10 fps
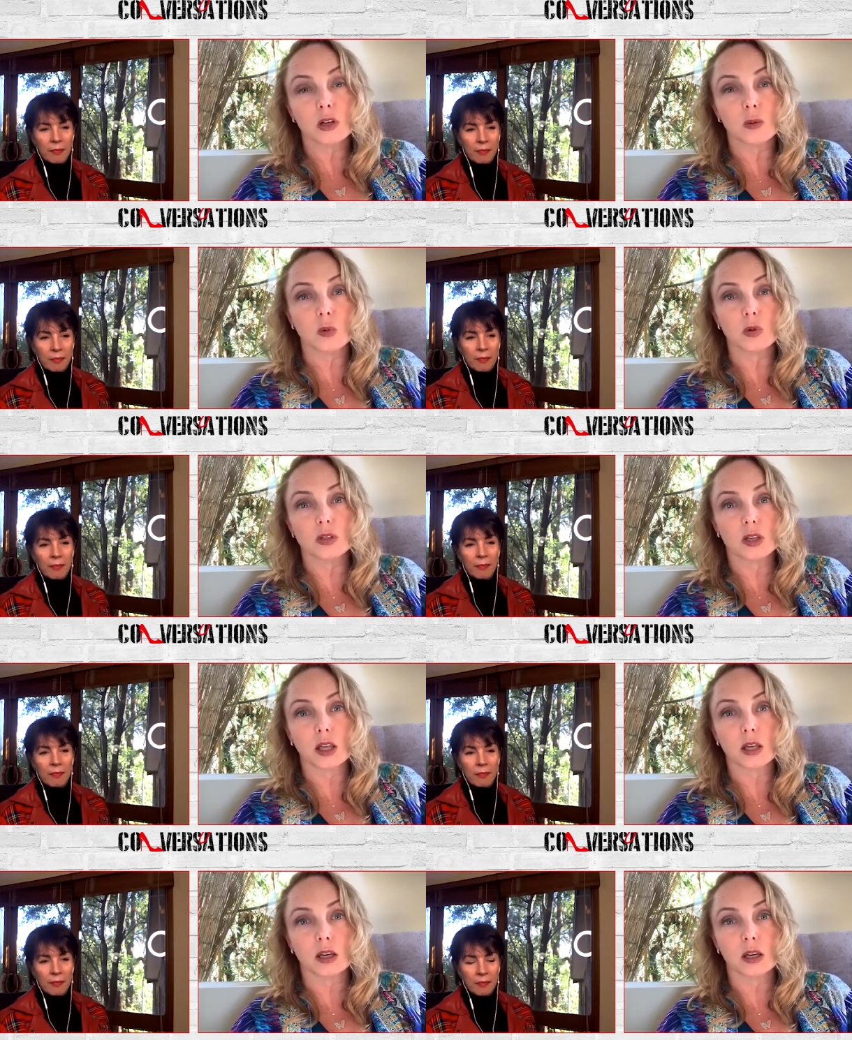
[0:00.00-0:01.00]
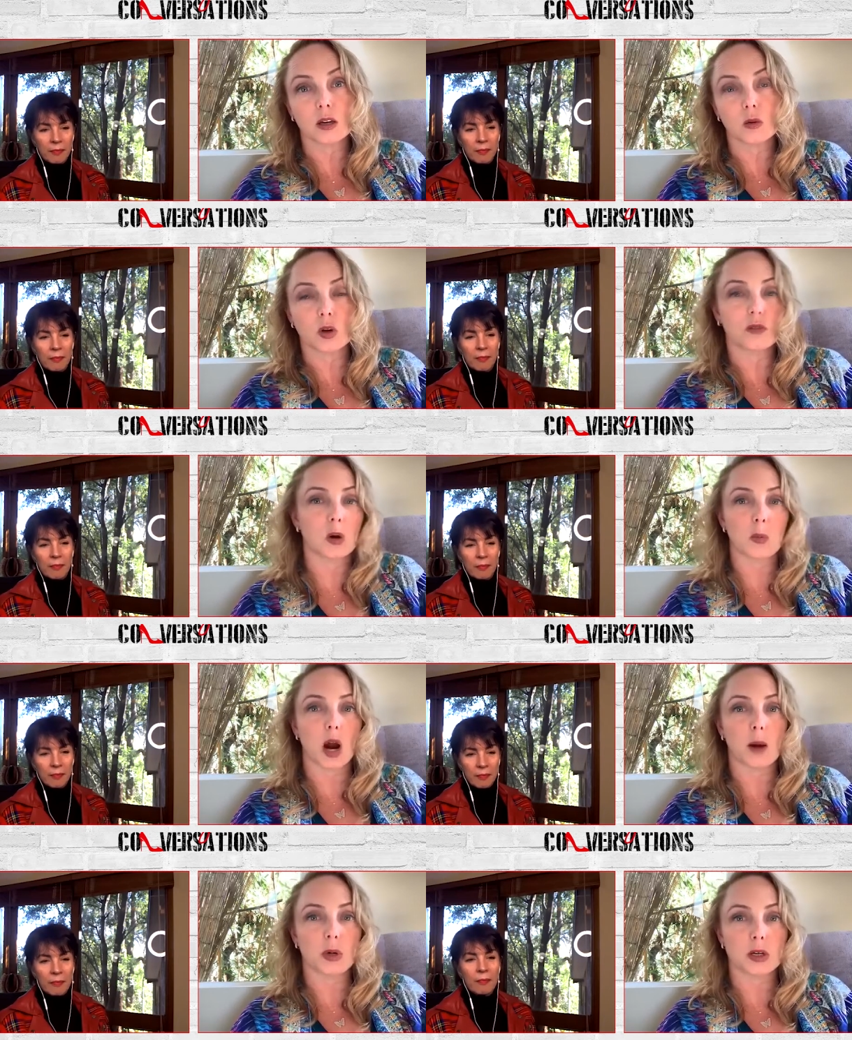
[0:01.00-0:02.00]
Speaker 1: I mean, we're selling a, uh, one of our
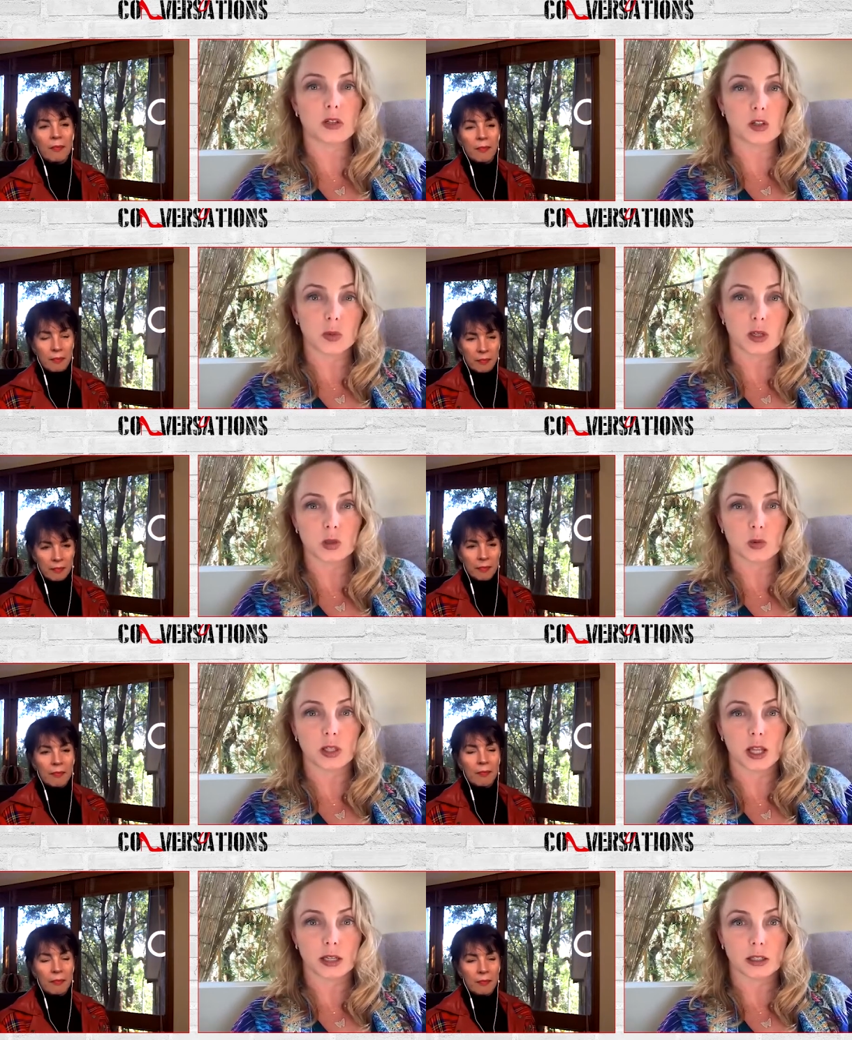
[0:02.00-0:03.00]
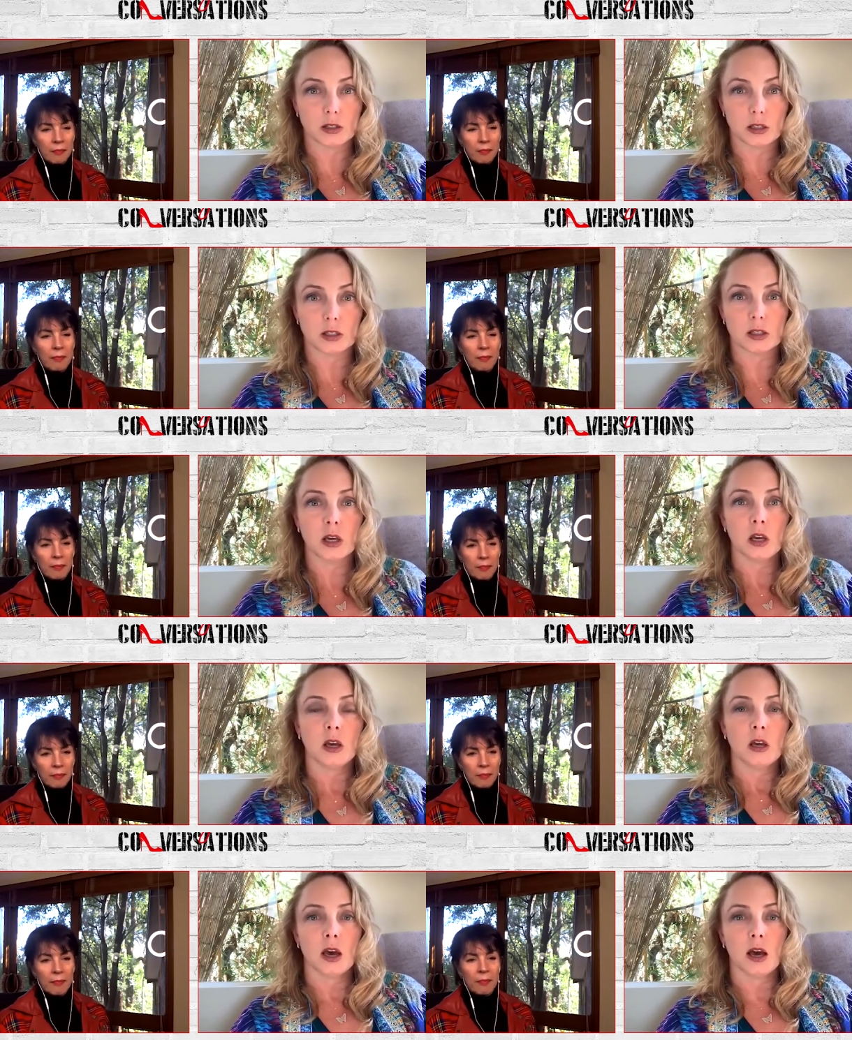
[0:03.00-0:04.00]
properties just because we'd like to just
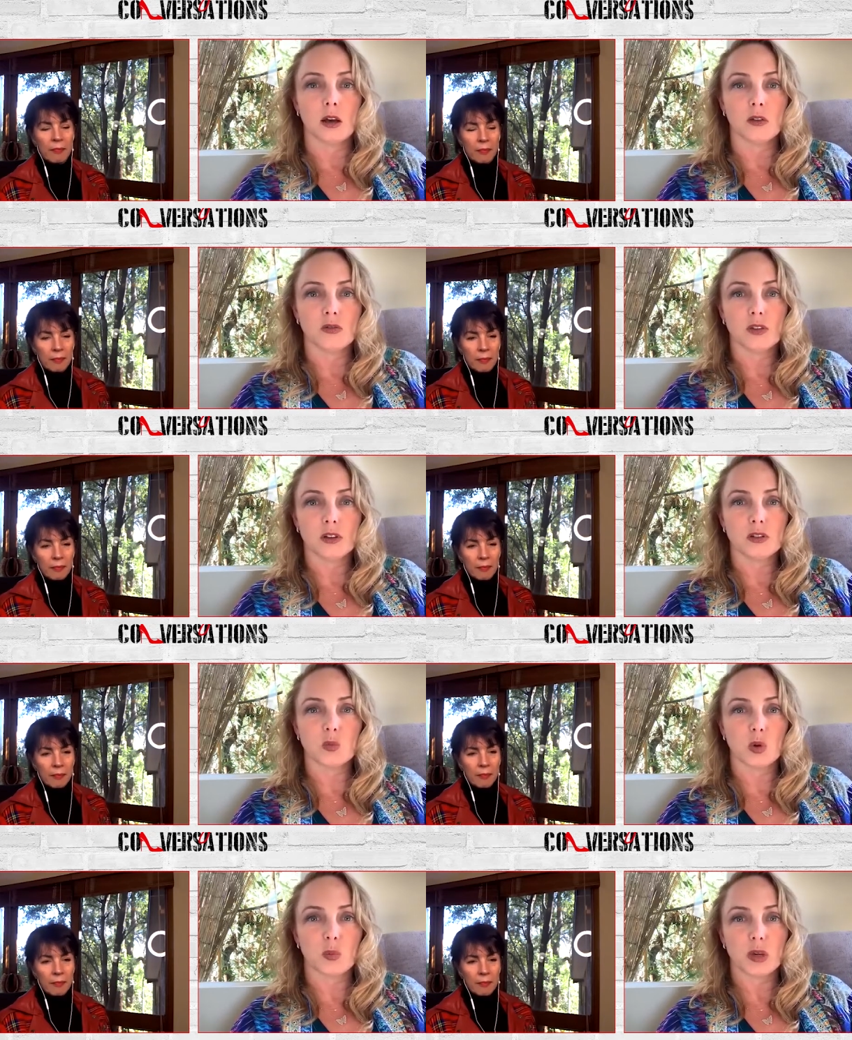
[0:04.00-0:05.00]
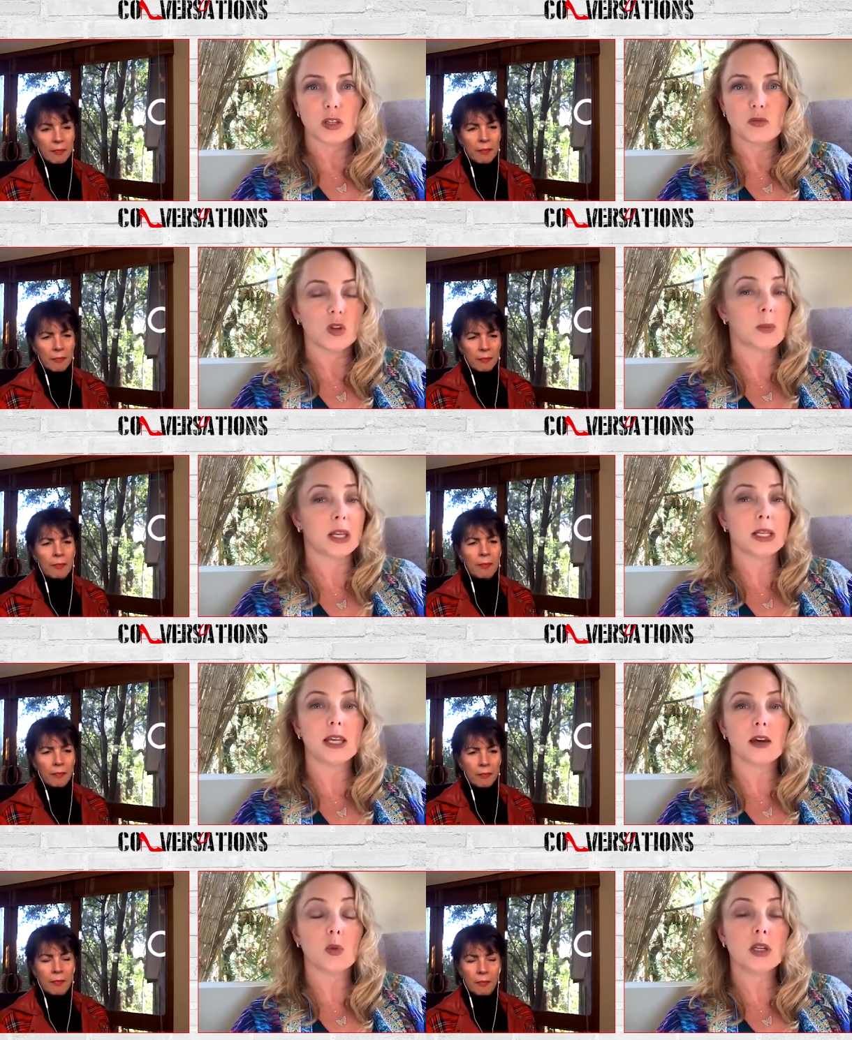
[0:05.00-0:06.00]
uh, feel just more peaceful. I mean,
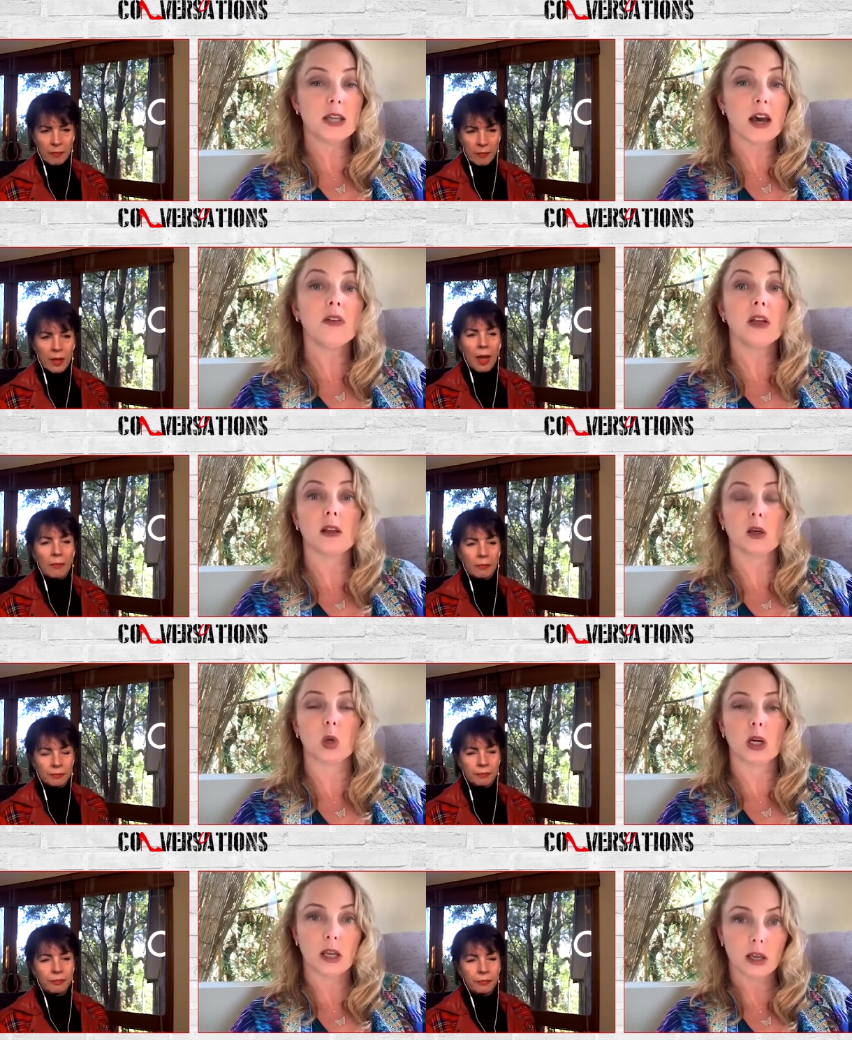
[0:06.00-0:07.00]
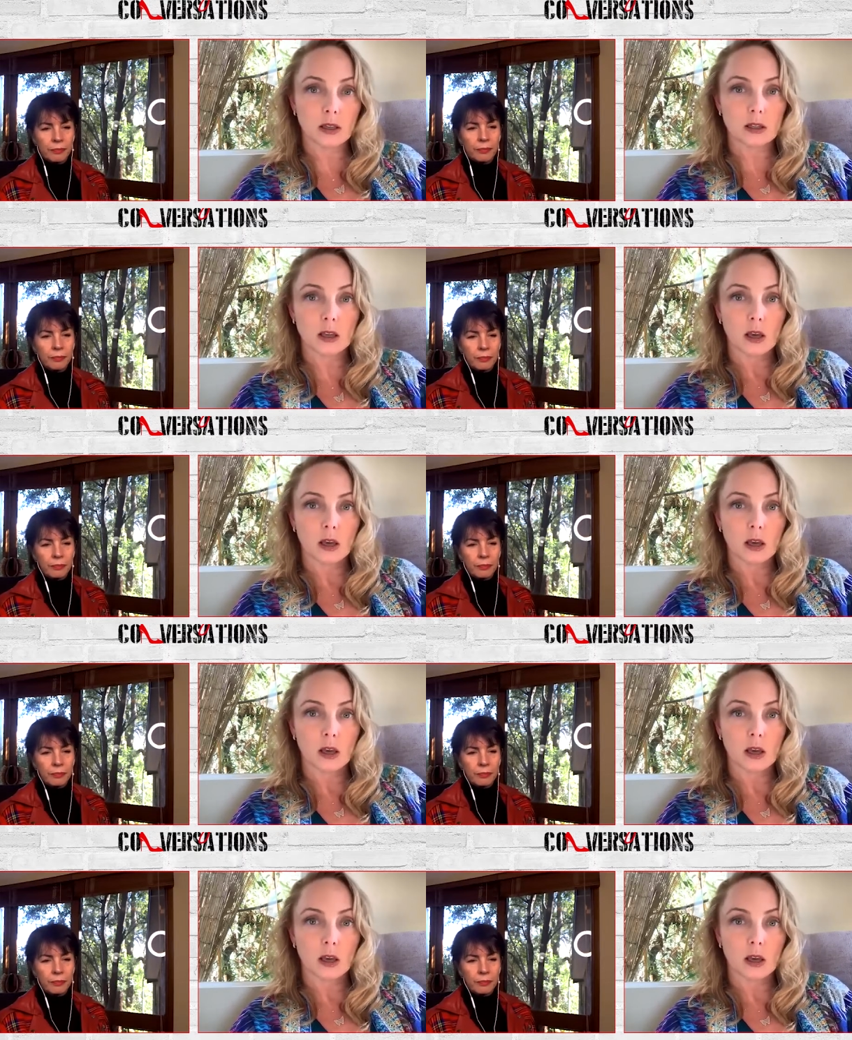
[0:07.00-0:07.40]
de- we definitely yeah. were hit.